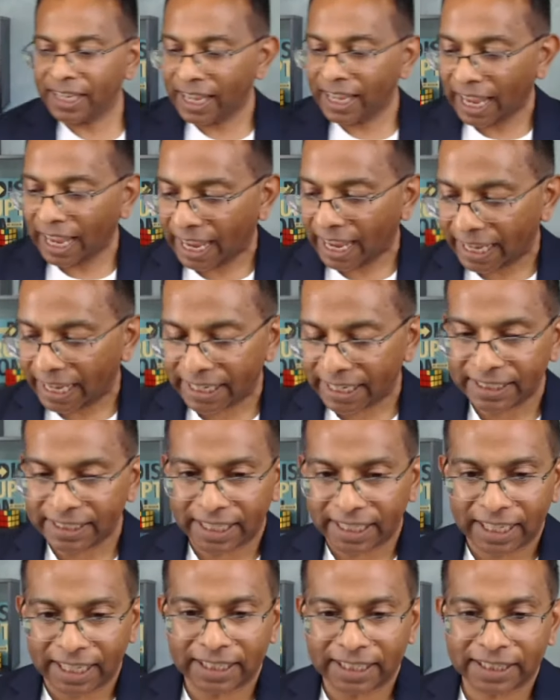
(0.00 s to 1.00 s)
And
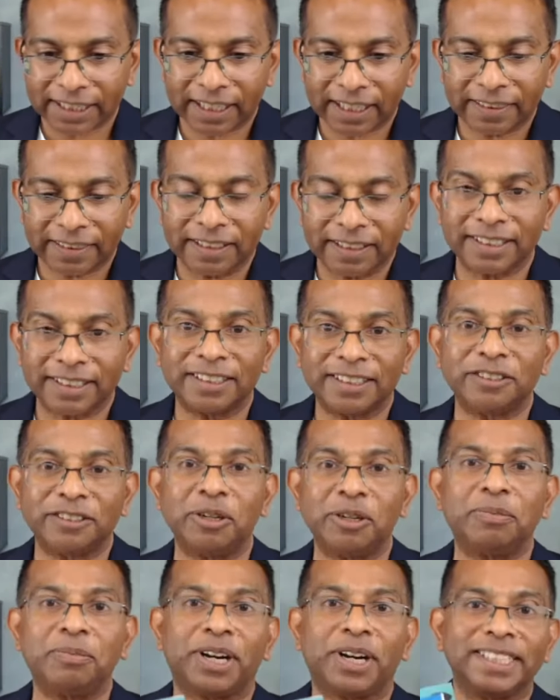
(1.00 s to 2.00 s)
there's
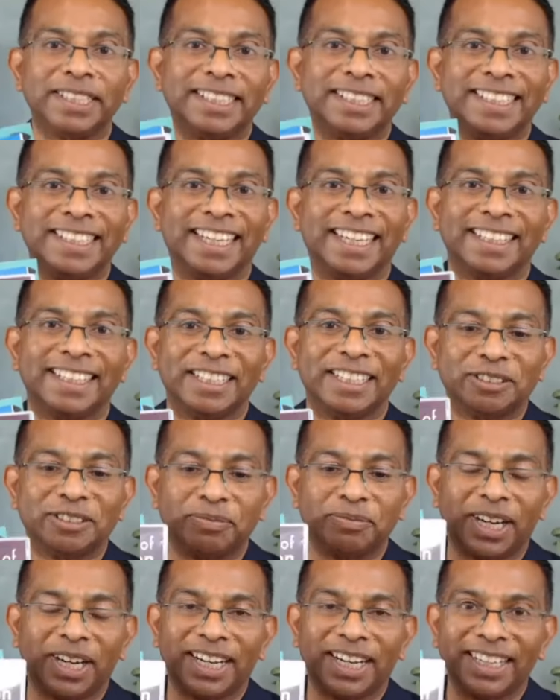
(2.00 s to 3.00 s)
3 prizes here. There's
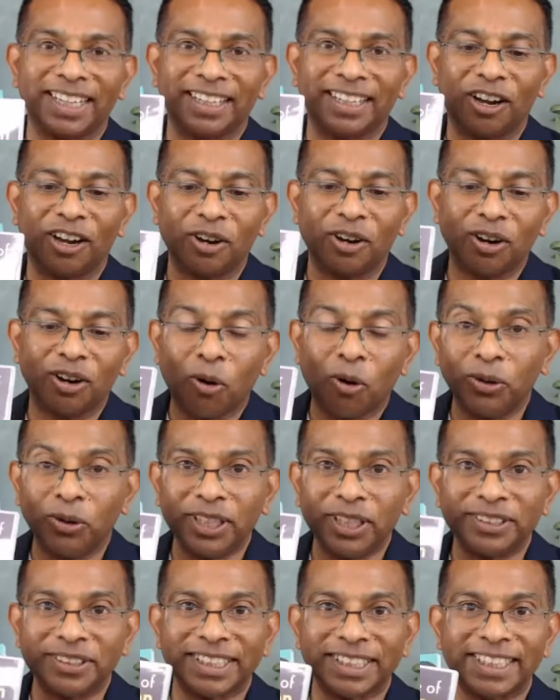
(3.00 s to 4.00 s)
my
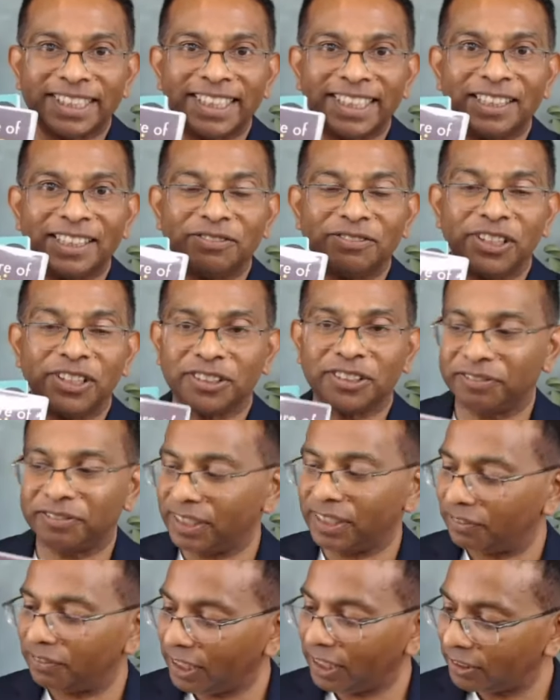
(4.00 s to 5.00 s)
audio CD, The Future of
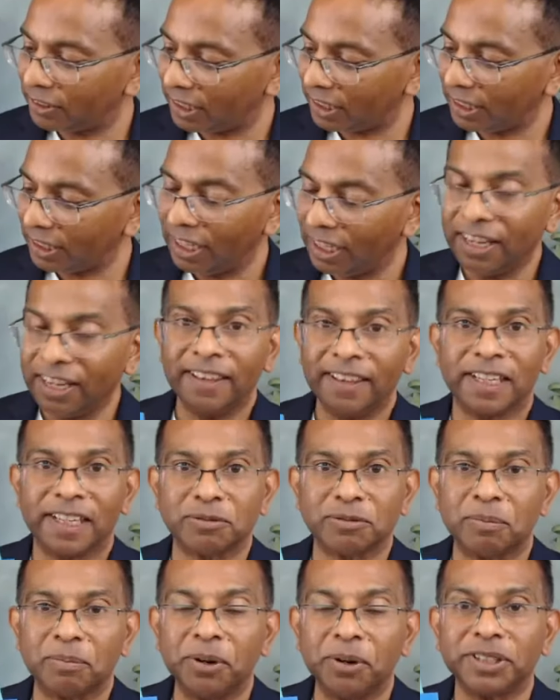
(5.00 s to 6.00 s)
Innovation. There's
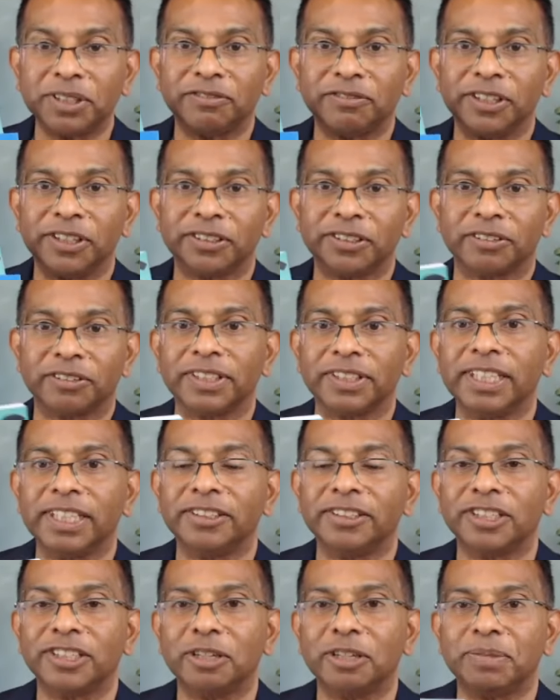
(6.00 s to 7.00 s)
my book, The Future of
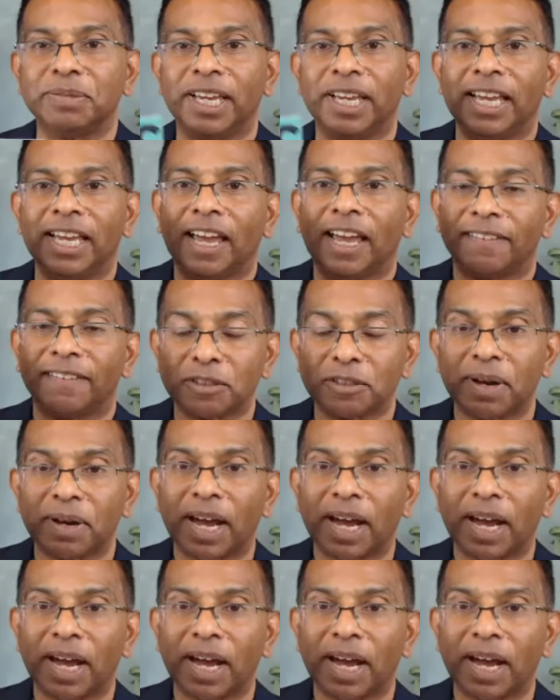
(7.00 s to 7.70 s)
Leadership. And there's my